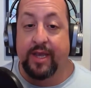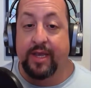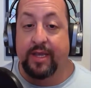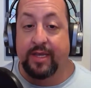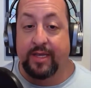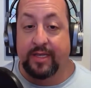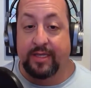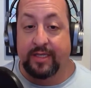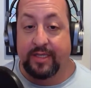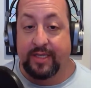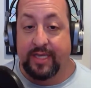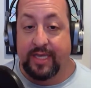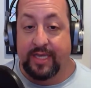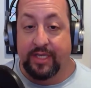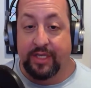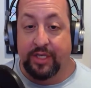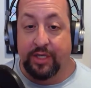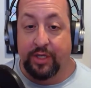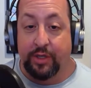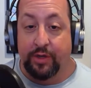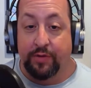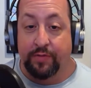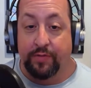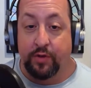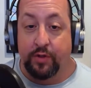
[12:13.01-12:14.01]
because DC
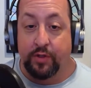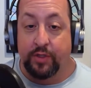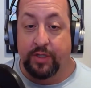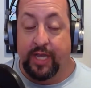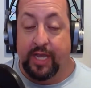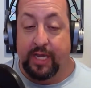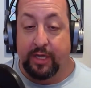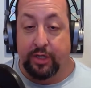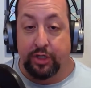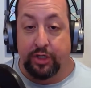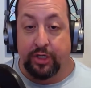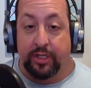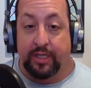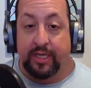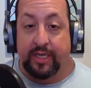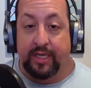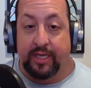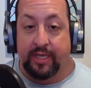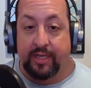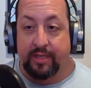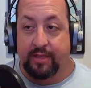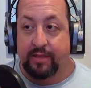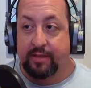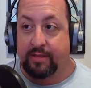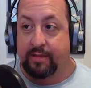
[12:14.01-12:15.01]
Universe
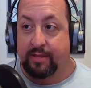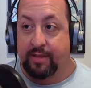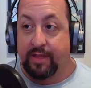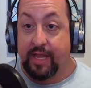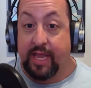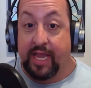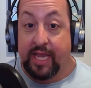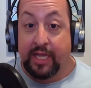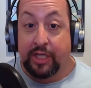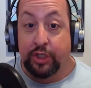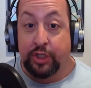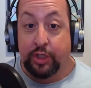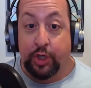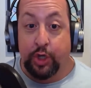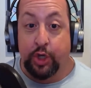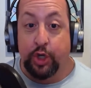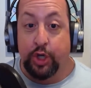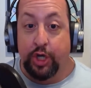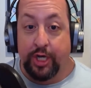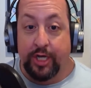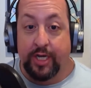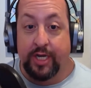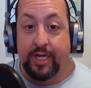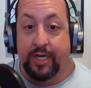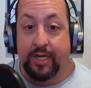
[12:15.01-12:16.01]
actually is
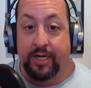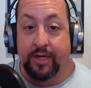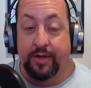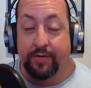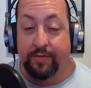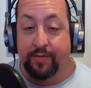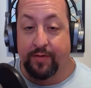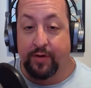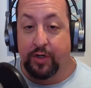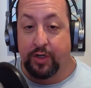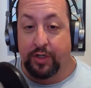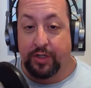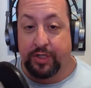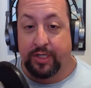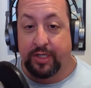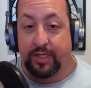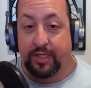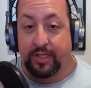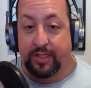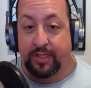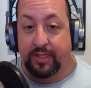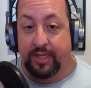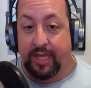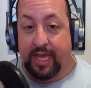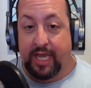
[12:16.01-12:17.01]
good
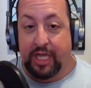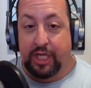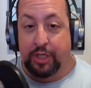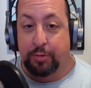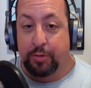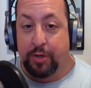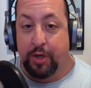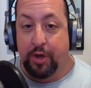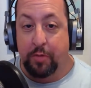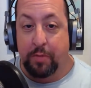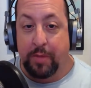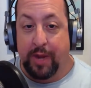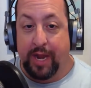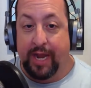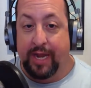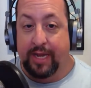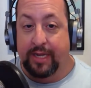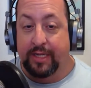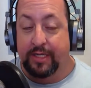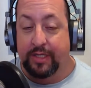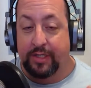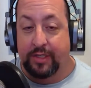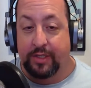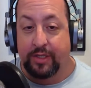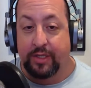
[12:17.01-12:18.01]
versus HBO
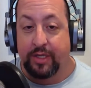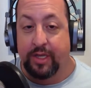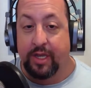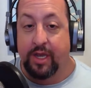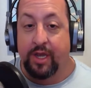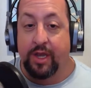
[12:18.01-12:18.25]
Max,